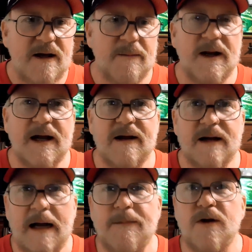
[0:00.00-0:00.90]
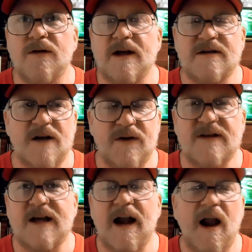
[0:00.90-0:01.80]
but I kept using that stuff, and it's
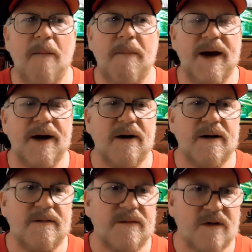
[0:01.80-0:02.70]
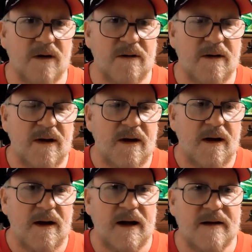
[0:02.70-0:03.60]
gotten a lot better, and so
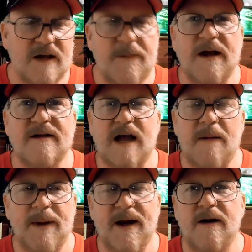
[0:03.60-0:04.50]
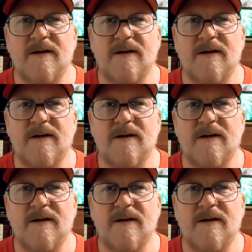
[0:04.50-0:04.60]
it seems like it's gotten better.